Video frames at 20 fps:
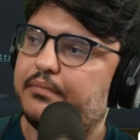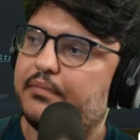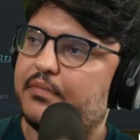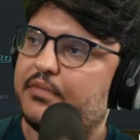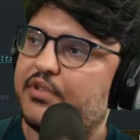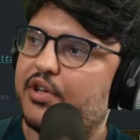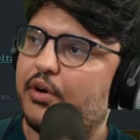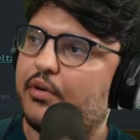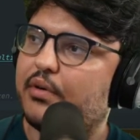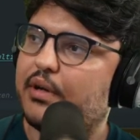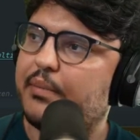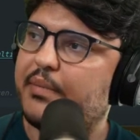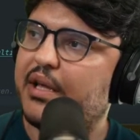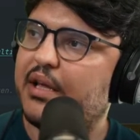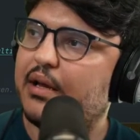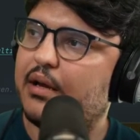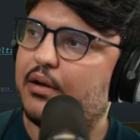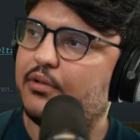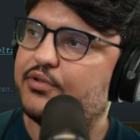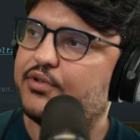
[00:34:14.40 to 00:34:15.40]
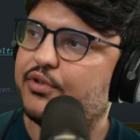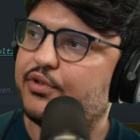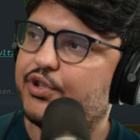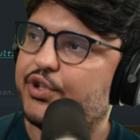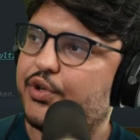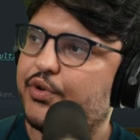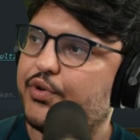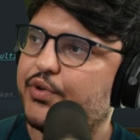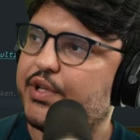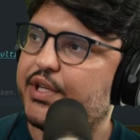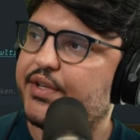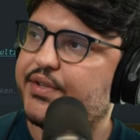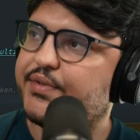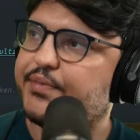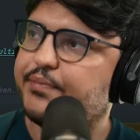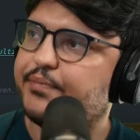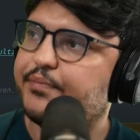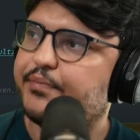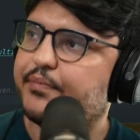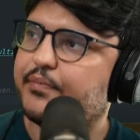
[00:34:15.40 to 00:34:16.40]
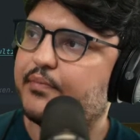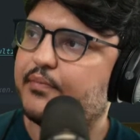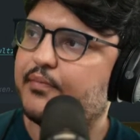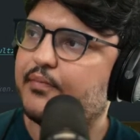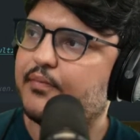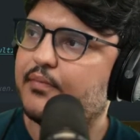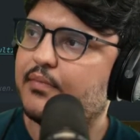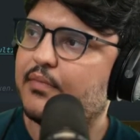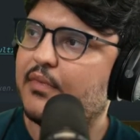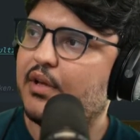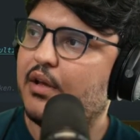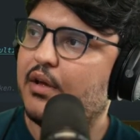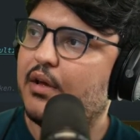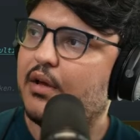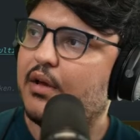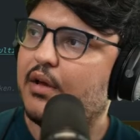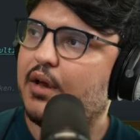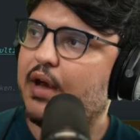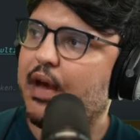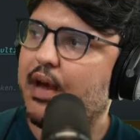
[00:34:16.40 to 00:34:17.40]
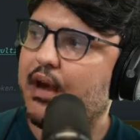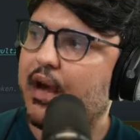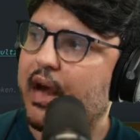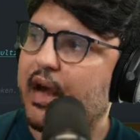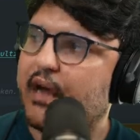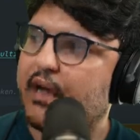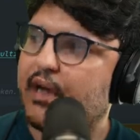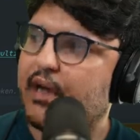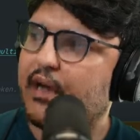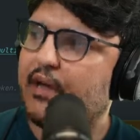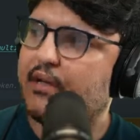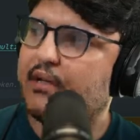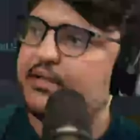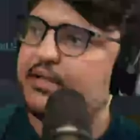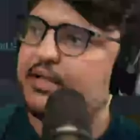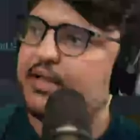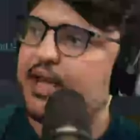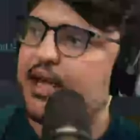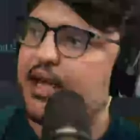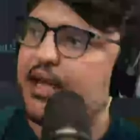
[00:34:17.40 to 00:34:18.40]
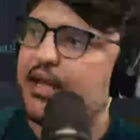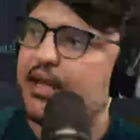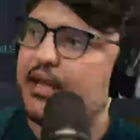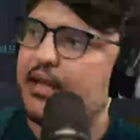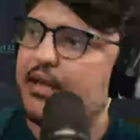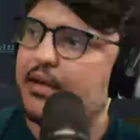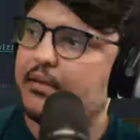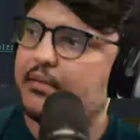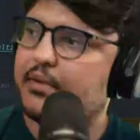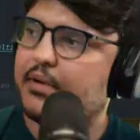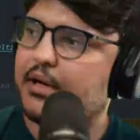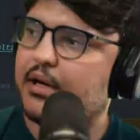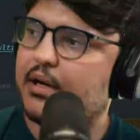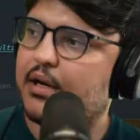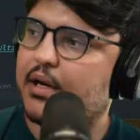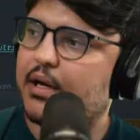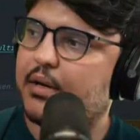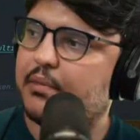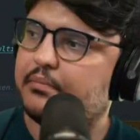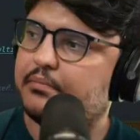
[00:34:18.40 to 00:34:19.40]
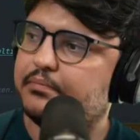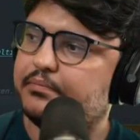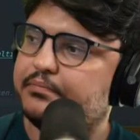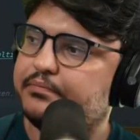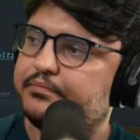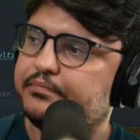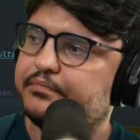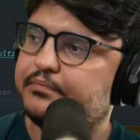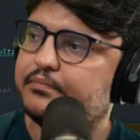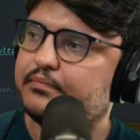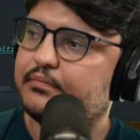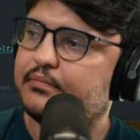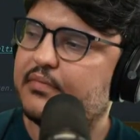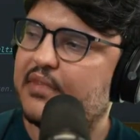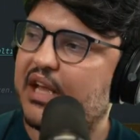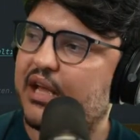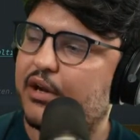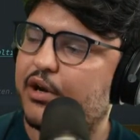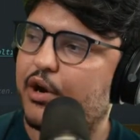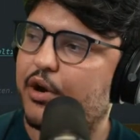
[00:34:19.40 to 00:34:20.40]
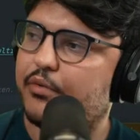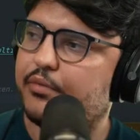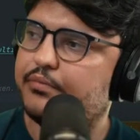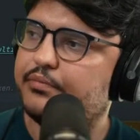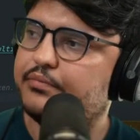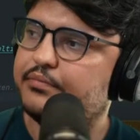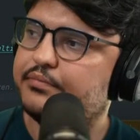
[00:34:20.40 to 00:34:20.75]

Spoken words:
So let me also show you this. I did a I don't know.